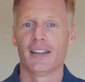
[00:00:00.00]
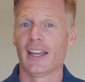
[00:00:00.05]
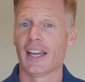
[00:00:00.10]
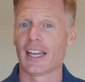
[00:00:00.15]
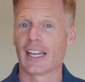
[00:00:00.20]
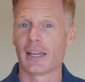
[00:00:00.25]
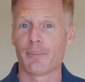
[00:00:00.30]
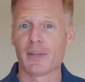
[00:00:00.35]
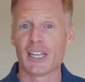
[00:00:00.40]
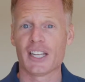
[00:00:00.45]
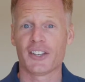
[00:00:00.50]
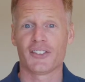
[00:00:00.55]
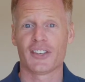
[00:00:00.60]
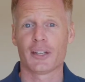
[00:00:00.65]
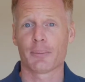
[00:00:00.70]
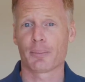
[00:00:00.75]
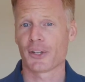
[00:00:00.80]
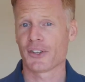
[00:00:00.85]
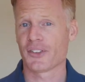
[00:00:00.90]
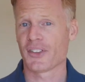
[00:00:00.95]
It can be as
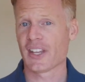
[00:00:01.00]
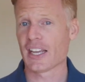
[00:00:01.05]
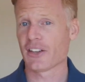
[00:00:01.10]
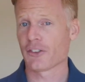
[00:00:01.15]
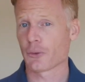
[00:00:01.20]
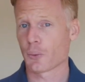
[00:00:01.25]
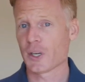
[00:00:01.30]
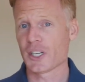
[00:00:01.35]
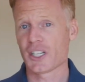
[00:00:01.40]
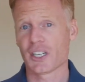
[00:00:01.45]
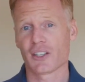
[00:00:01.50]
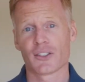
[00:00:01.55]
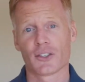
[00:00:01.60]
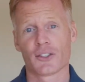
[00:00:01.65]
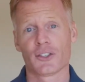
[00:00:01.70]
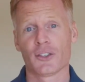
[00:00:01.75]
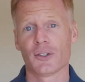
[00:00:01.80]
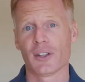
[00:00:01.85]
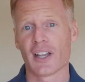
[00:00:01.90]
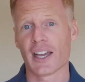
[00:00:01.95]
simple as this. Windshields are
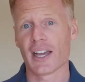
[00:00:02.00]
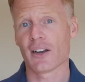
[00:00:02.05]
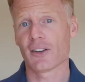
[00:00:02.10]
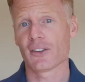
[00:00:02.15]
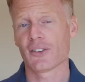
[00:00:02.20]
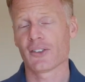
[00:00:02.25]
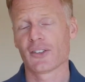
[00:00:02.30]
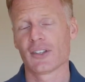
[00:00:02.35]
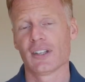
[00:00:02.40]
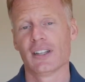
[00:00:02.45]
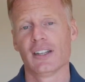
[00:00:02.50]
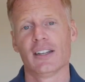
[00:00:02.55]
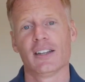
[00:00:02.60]
two layers.